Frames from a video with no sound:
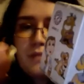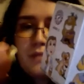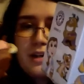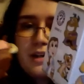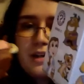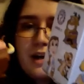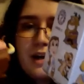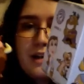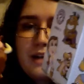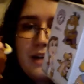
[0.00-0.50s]
we
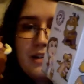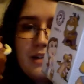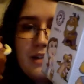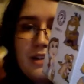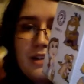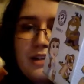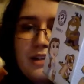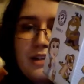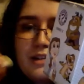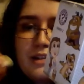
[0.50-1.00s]
got
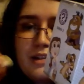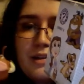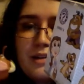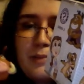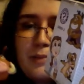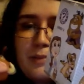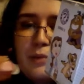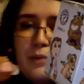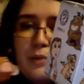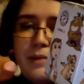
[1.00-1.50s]
this
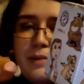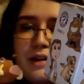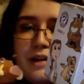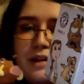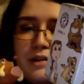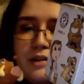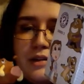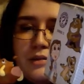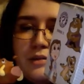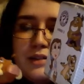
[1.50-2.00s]
Pumbaa,
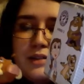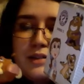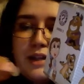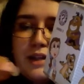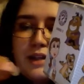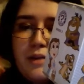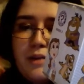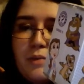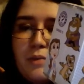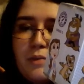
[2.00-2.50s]
who is
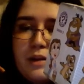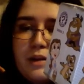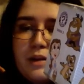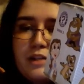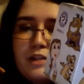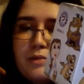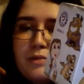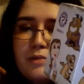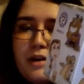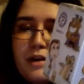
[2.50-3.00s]
a 1
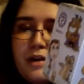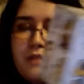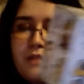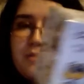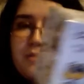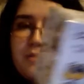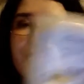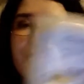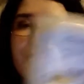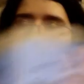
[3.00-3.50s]
in 12
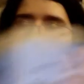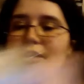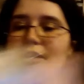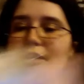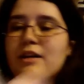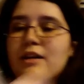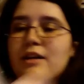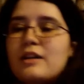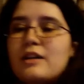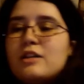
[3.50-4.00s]
Pumbaa.
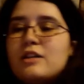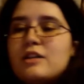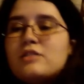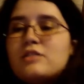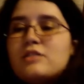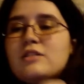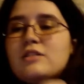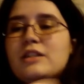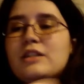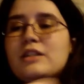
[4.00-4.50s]

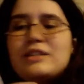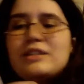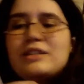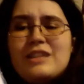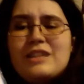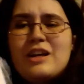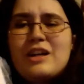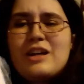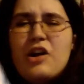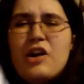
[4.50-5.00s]
So let's
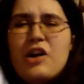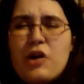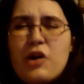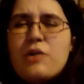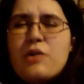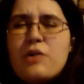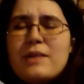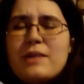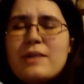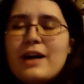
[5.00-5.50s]
see
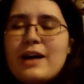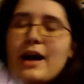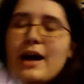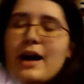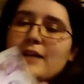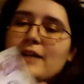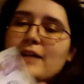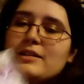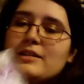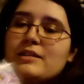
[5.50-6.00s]
who we
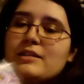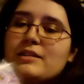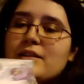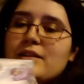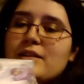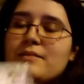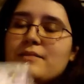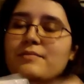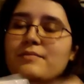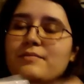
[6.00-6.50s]
got.
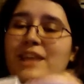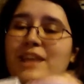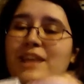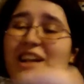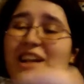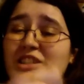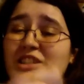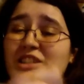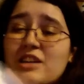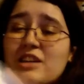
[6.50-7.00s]
I
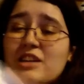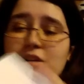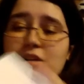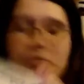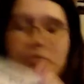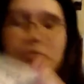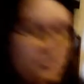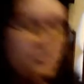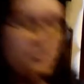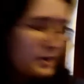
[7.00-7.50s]
actually thought he
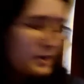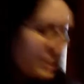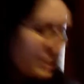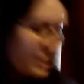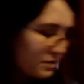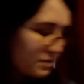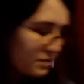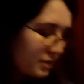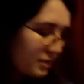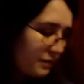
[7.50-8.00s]
was
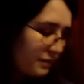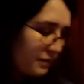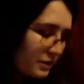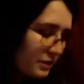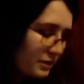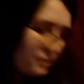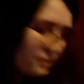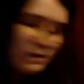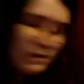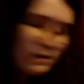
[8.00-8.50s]
Beast when I
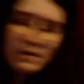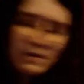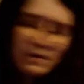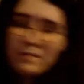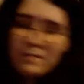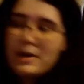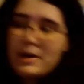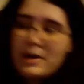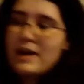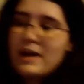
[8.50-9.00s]
first felt
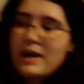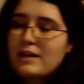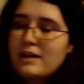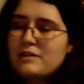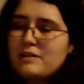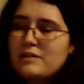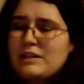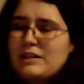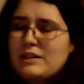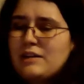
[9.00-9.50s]
the bag.
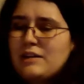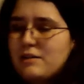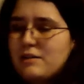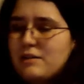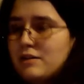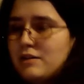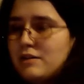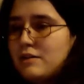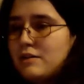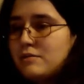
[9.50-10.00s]
I was like,
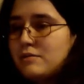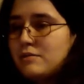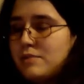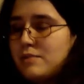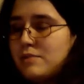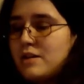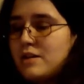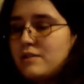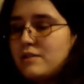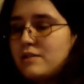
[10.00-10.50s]
oh no,
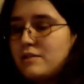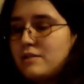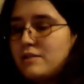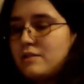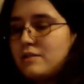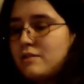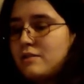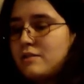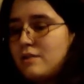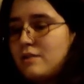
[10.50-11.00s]

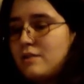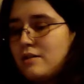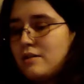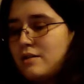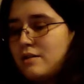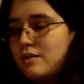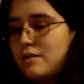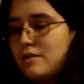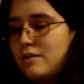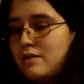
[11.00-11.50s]

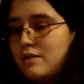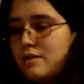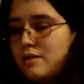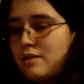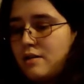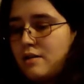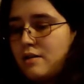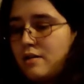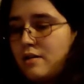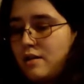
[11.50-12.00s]

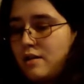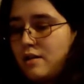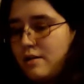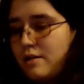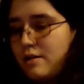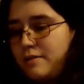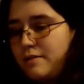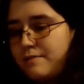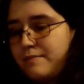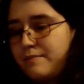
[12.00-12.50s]
Beast.
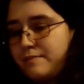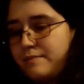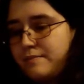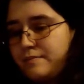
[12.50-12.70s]
Um,